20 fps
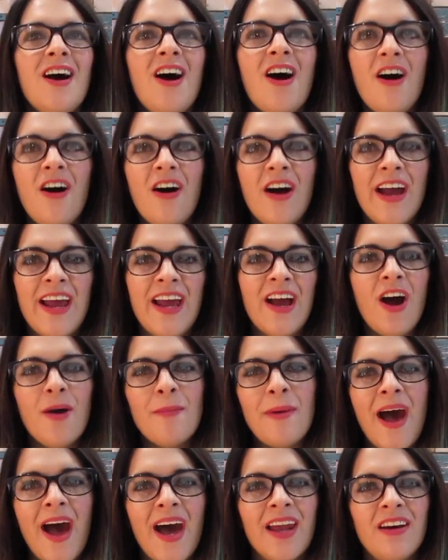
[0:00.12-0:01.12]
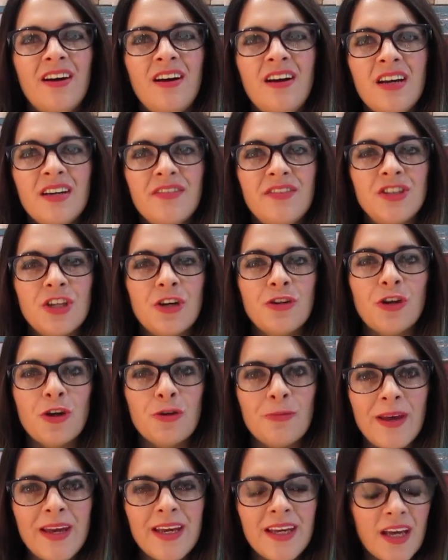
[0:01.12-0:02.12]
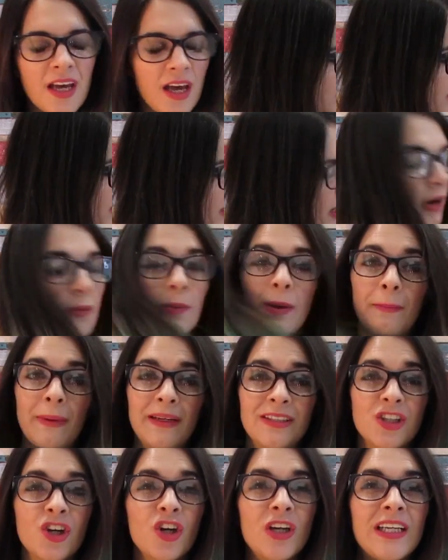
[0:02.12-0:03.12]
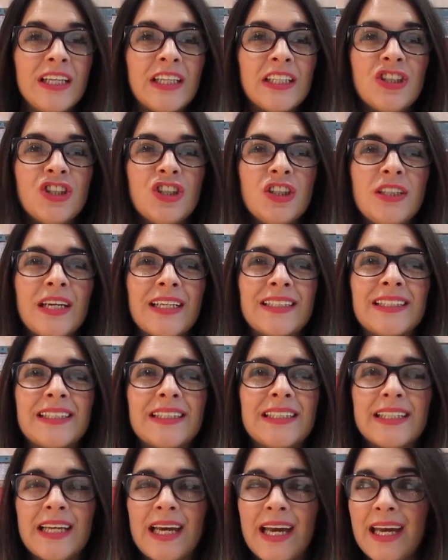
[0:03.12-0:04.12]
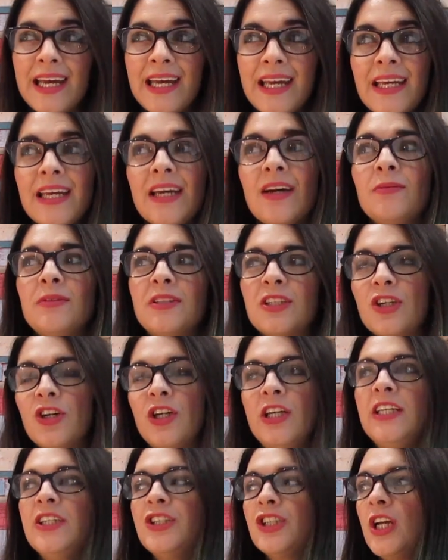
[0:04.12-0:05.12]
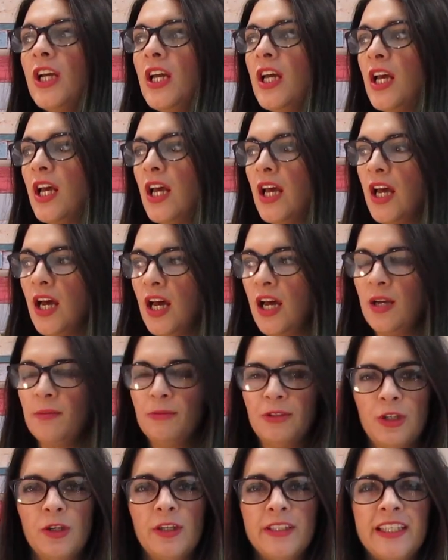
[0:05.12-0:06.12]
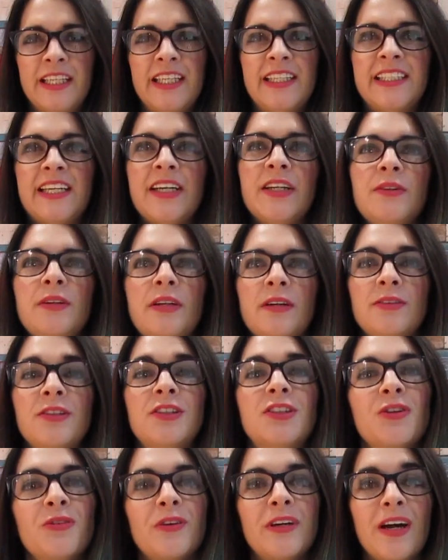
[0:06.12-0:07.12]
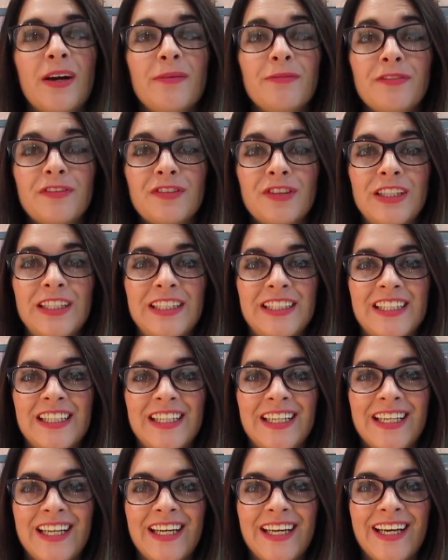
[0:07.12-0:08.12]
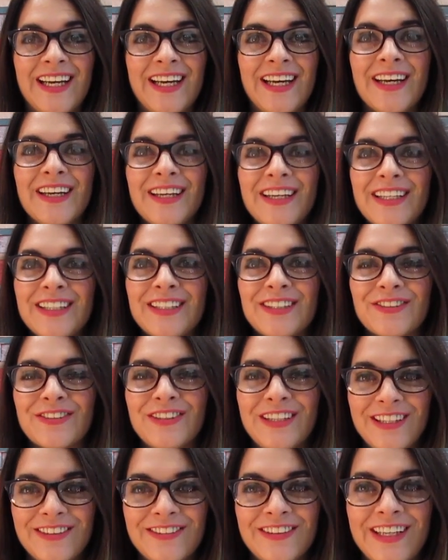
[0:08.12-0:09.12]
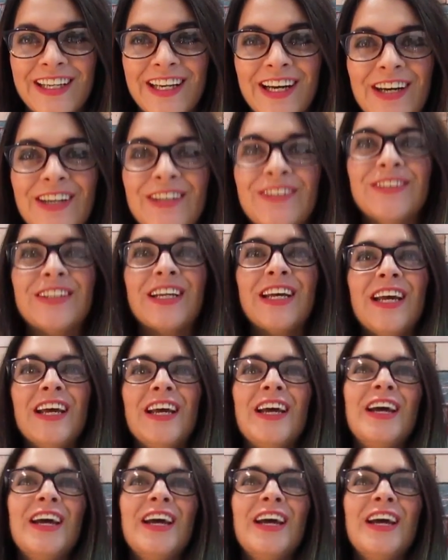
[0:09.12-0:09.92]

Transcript: Hi, I'm Hannah, if you don't know me. I went back to college yesterday, I was at college, so I was going to tell you, sorry I'm freezing in here, it's really, really cold.